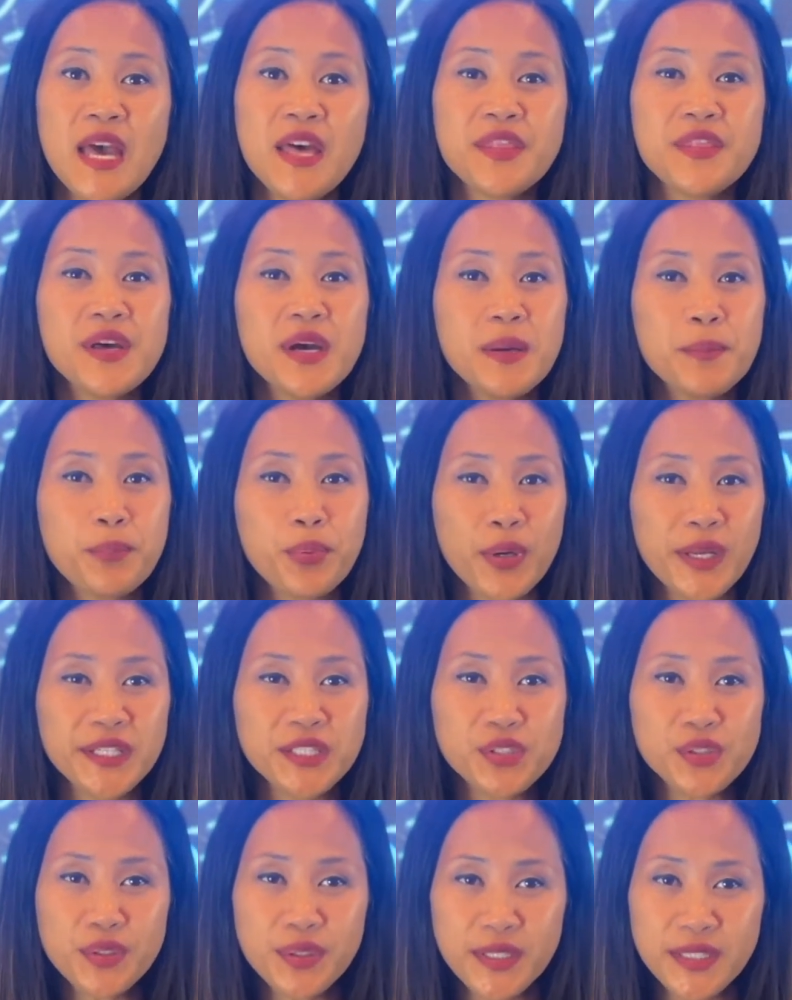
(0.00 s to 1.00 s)
The
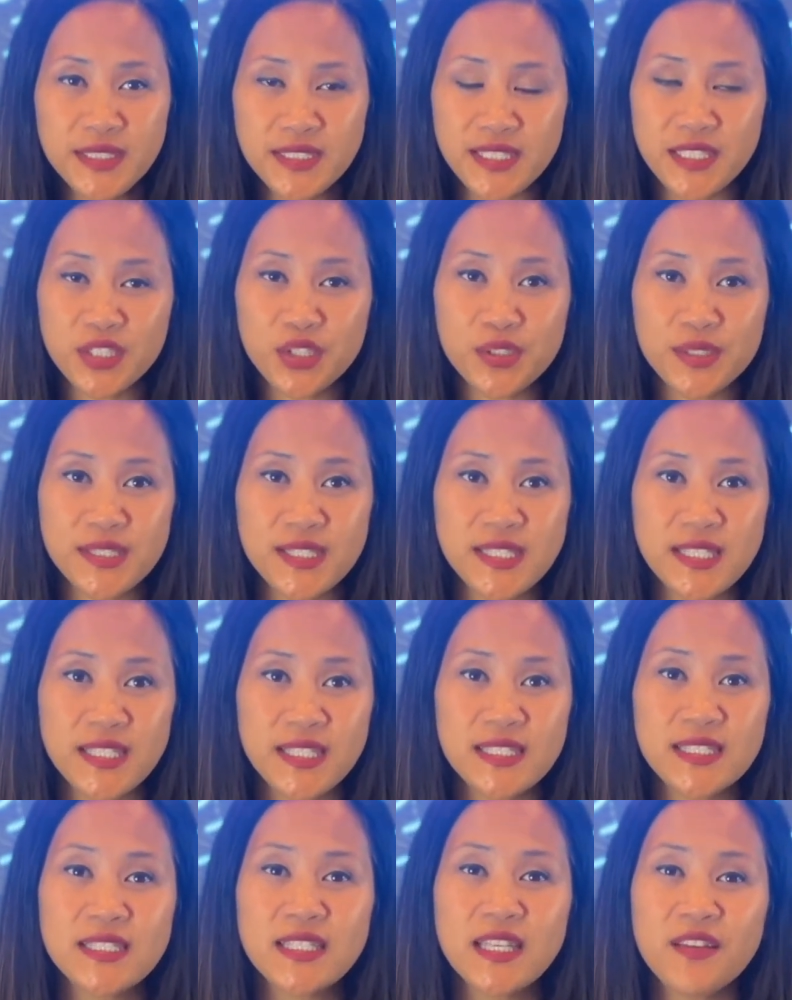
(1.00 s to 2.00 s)
appraisal contingency
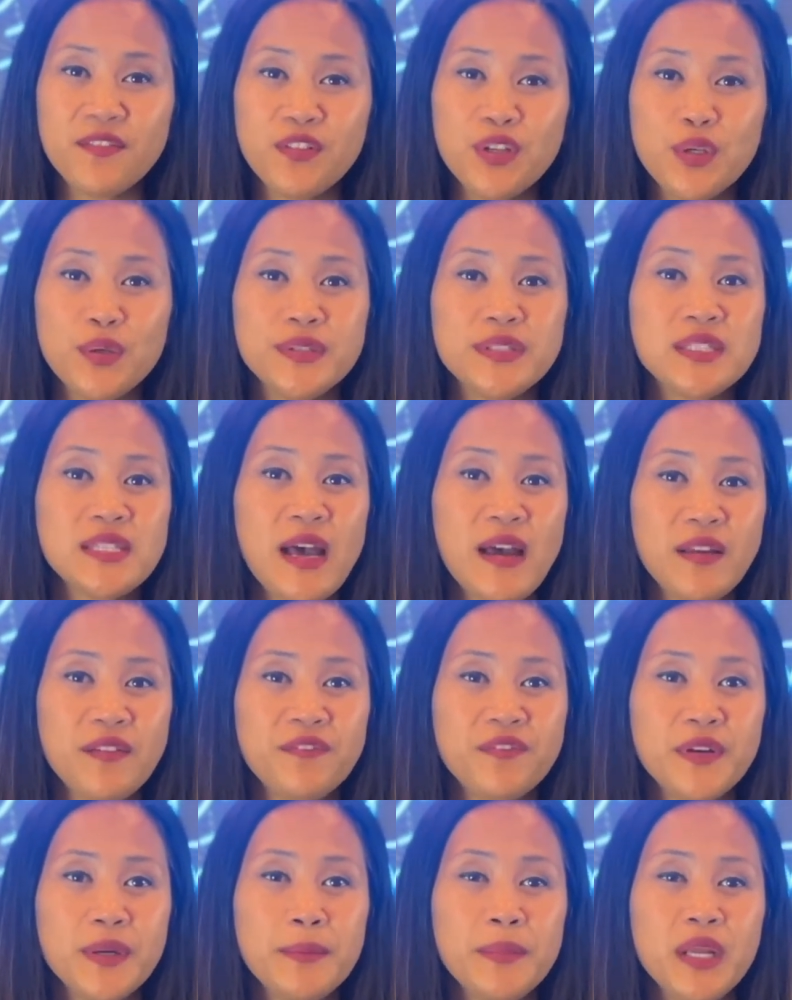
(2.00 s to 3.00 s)
is giving you a time
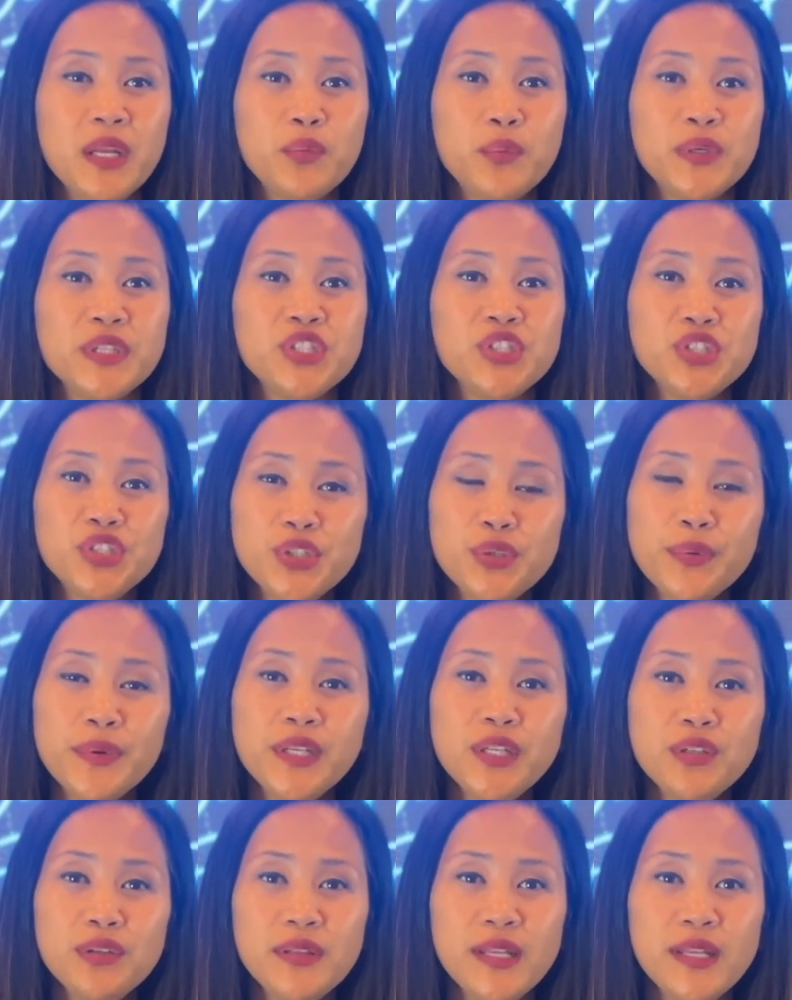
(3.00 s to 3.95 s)
frame in which you and your